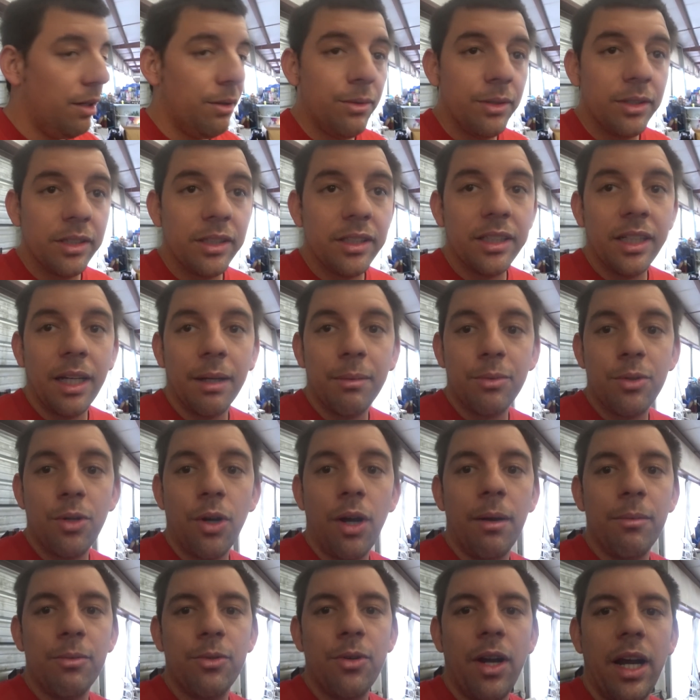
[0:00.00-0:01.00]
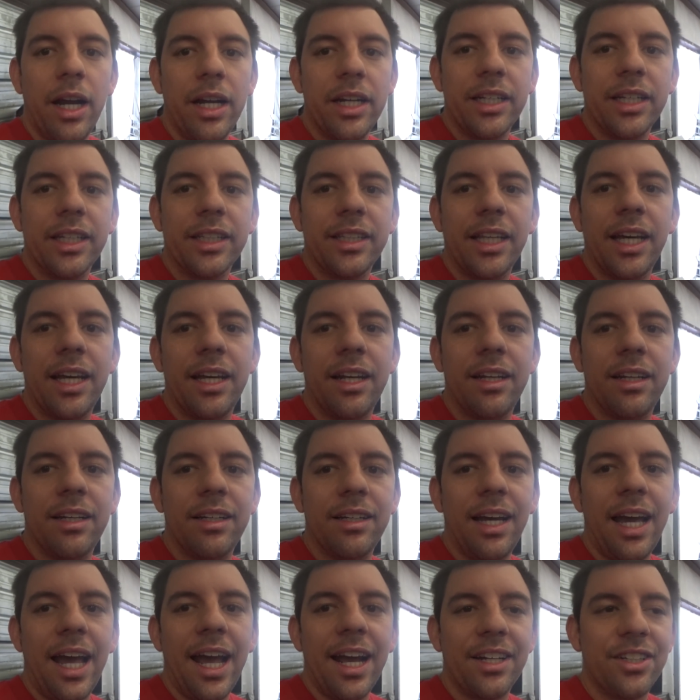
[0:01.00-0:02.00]
we'll see. I'm, I'm trying to get that
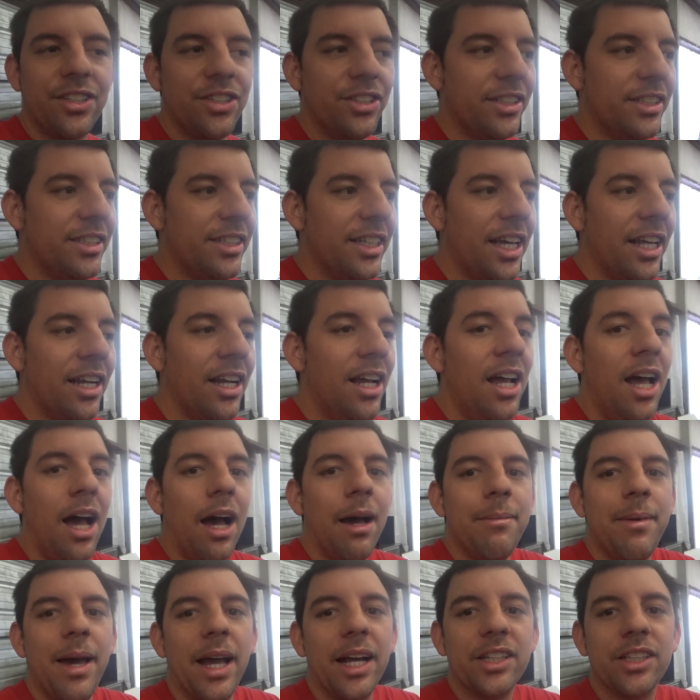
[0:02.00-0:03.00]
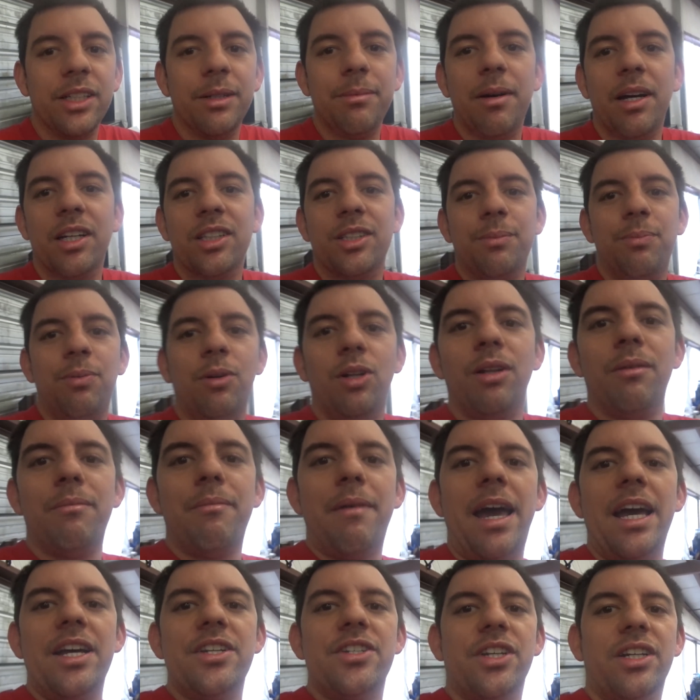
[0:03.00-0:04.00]
uh, action set. I'm actually about to pull a
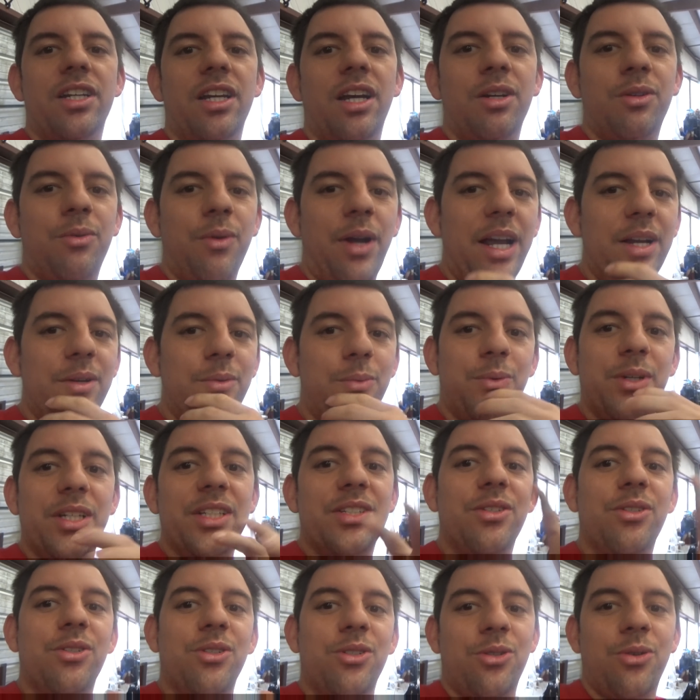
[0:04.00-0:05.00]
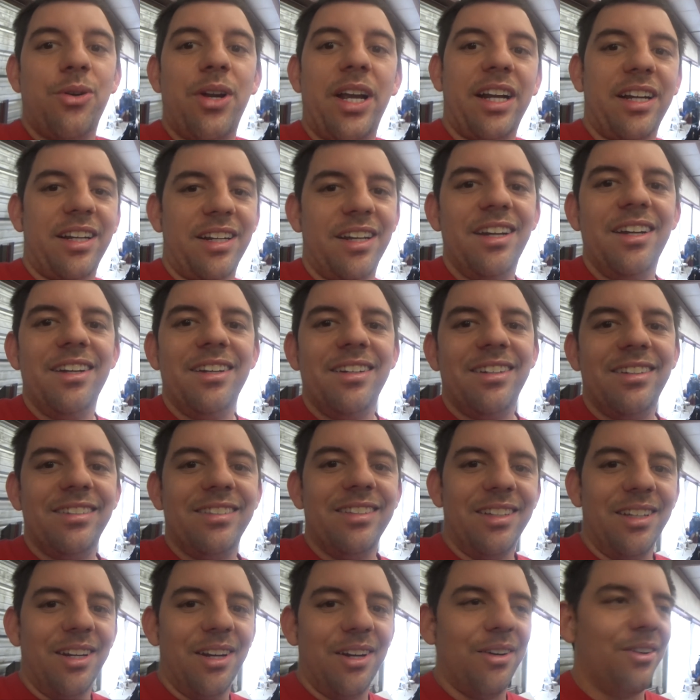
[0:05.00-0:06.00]
magic, a grand wizard trick,
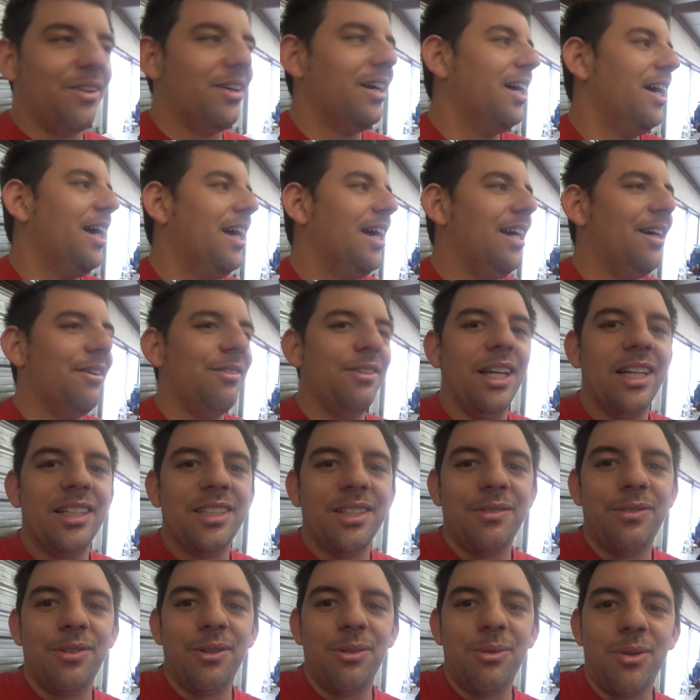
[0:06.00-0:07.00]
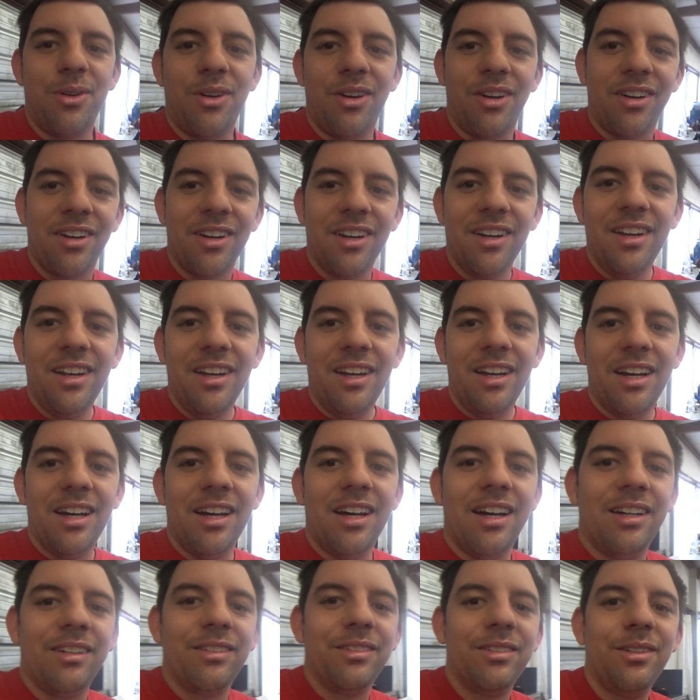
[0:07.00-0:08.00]
you know, if, as if it were,
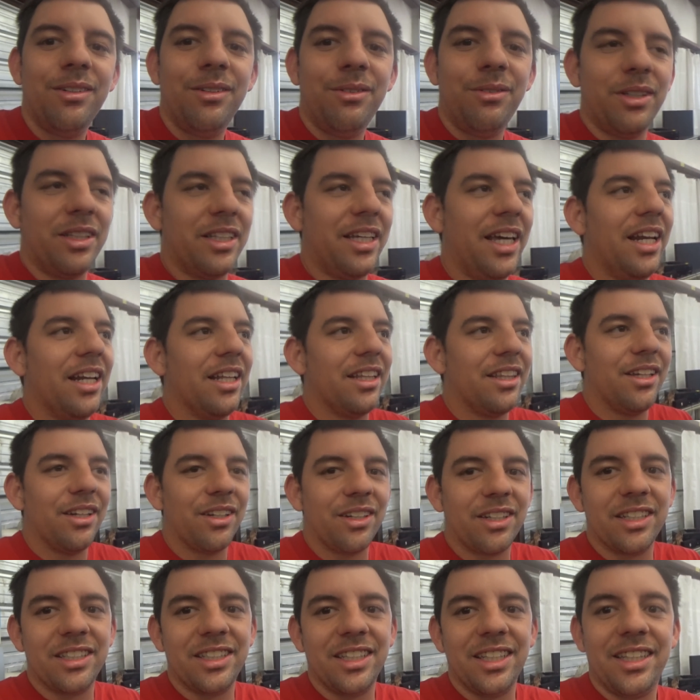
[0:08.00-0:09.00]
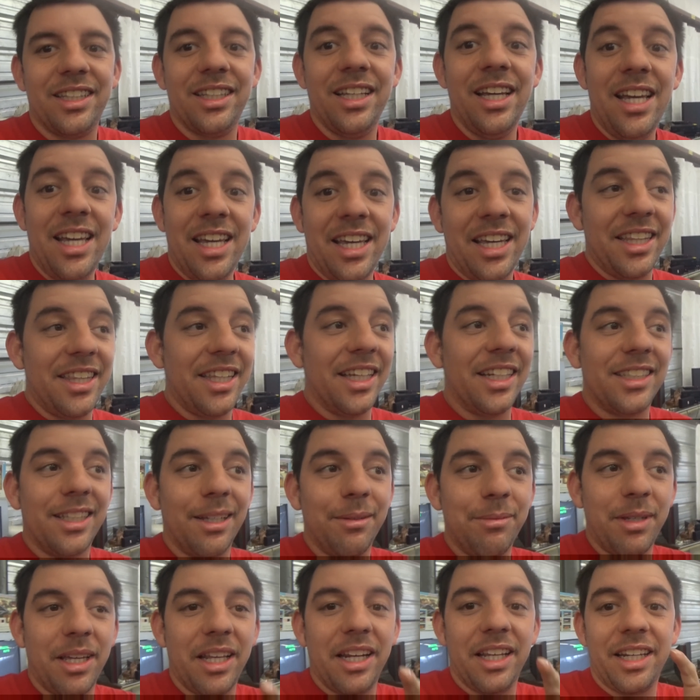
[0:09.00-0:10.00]
uh, with Kenneth here, because he, th he thinks
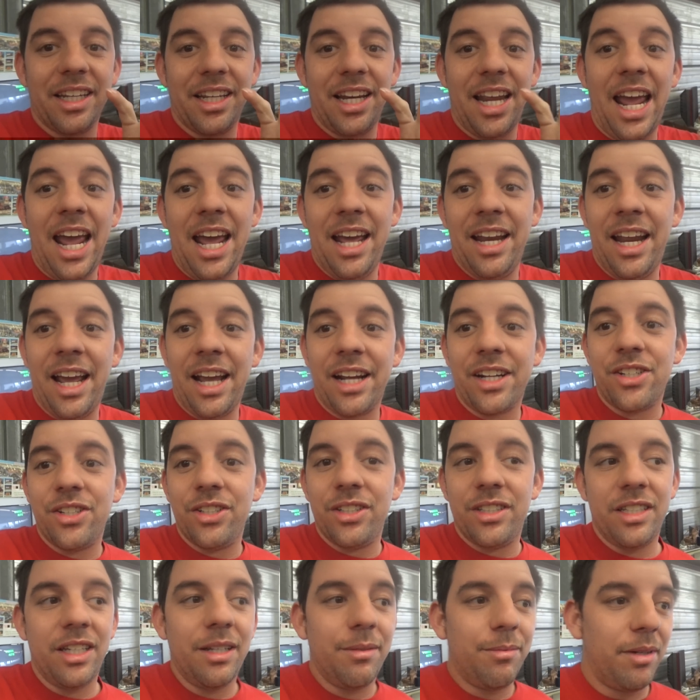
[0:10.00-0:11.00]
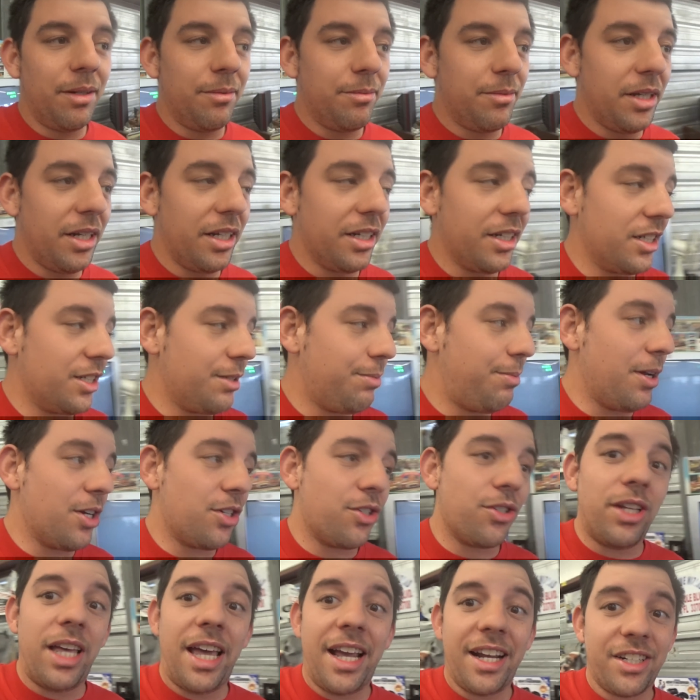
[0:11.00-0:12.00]
I'm getting an, an, action set, but I'm getting a
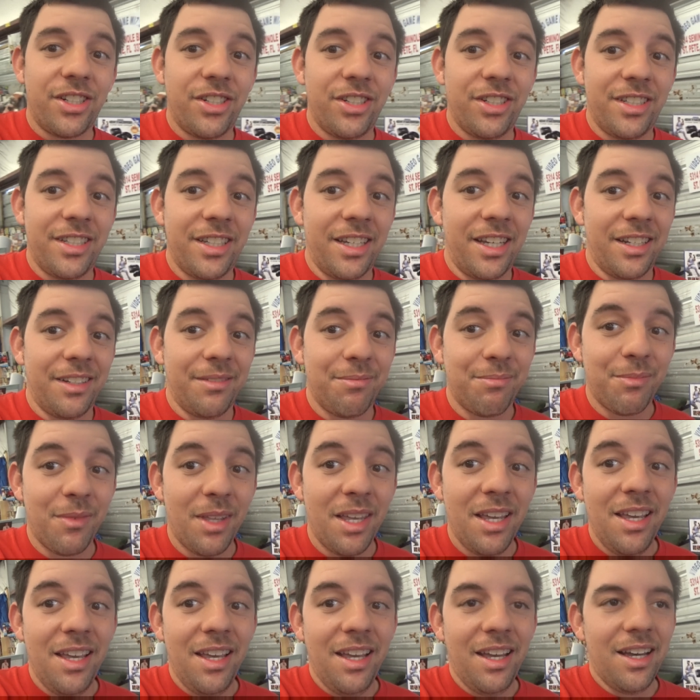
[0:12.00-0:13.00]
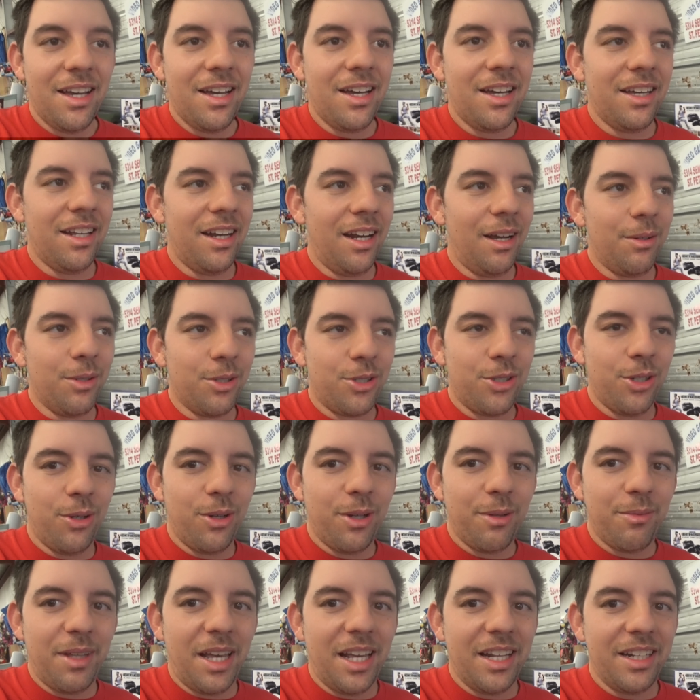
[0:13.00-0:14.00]
special action set. Uh, and I will show
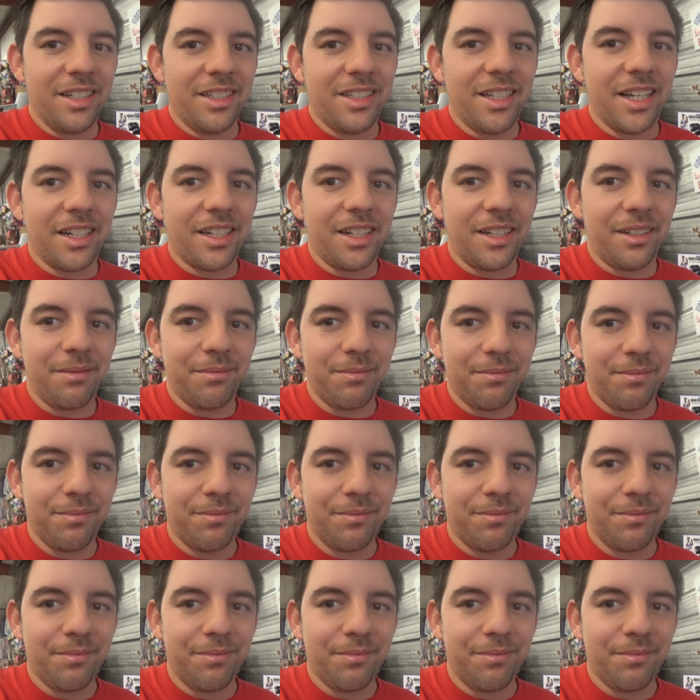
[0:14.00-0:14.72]
him that in a second.